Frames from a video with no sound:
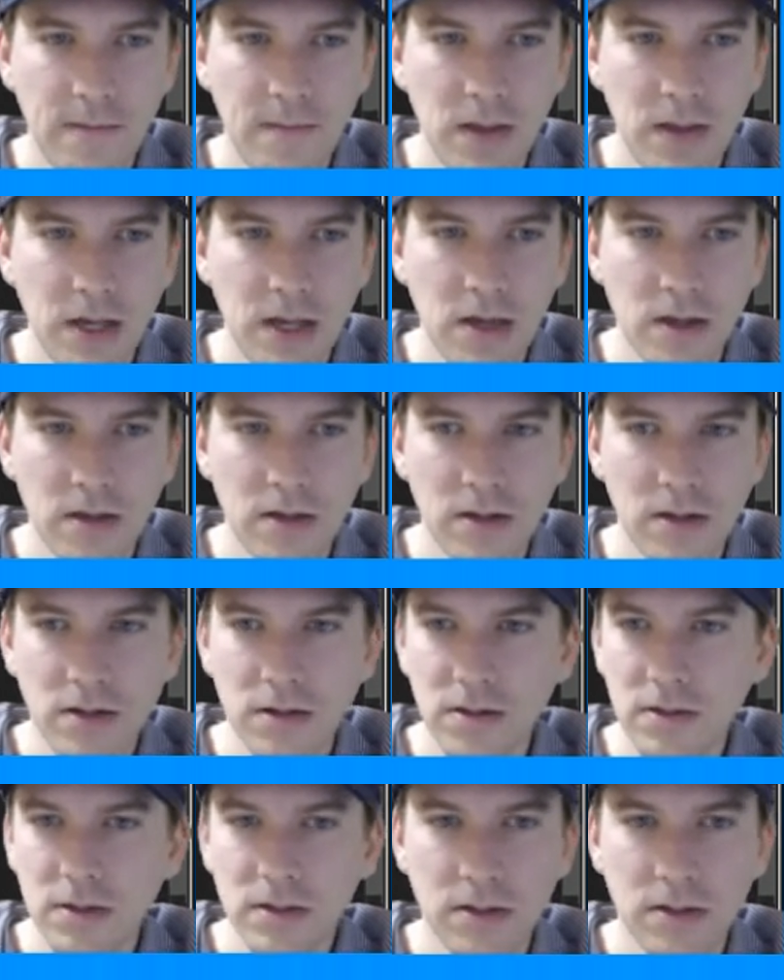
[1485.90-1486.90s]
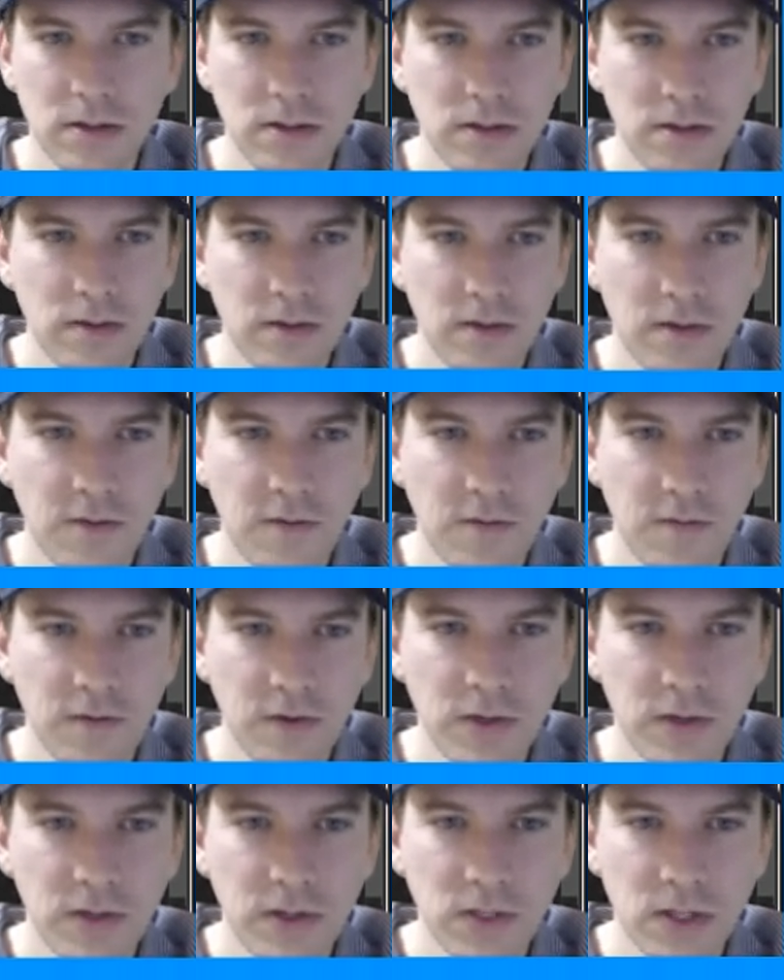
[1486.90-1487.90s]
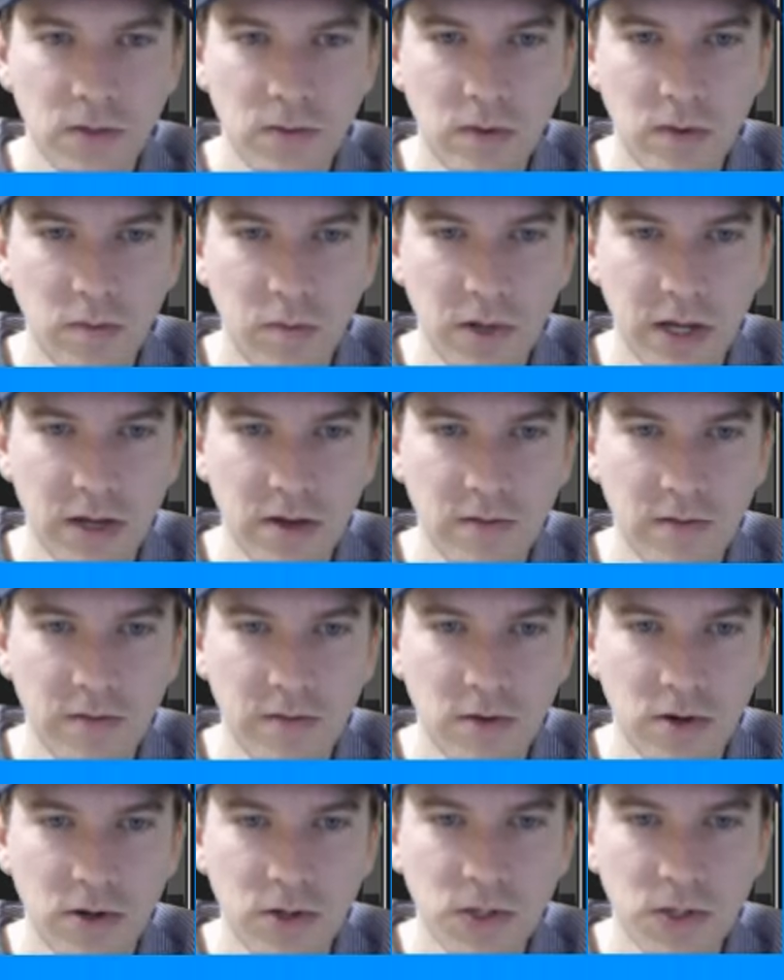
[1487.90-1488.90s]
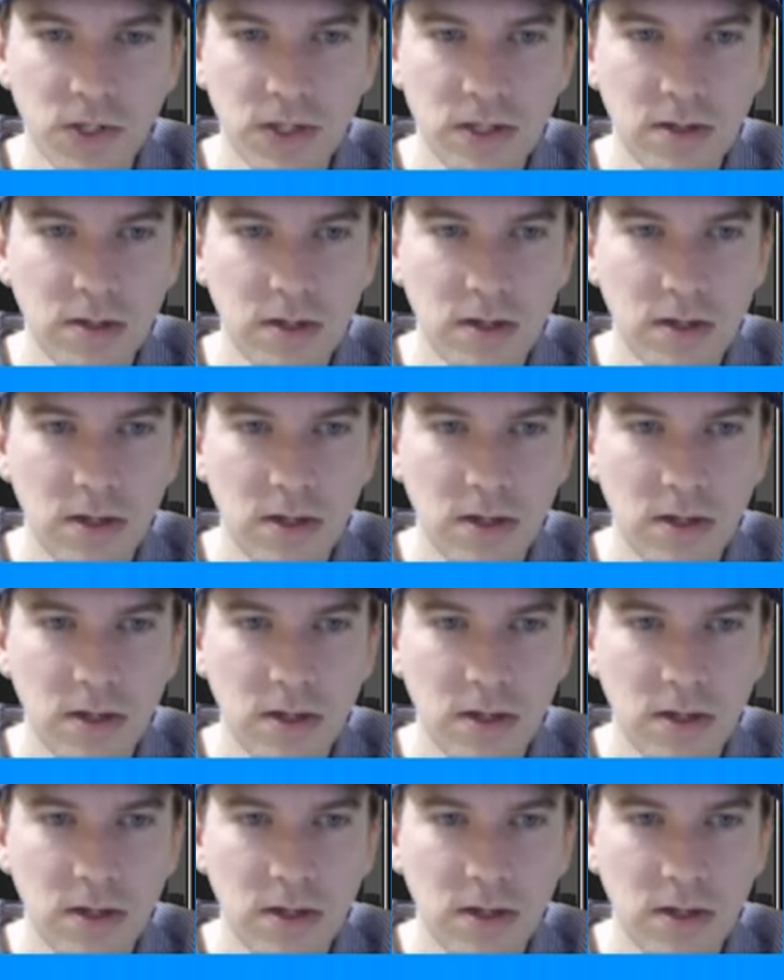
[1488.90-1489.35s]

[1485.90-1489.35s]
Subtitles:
And let's fill this in with black first.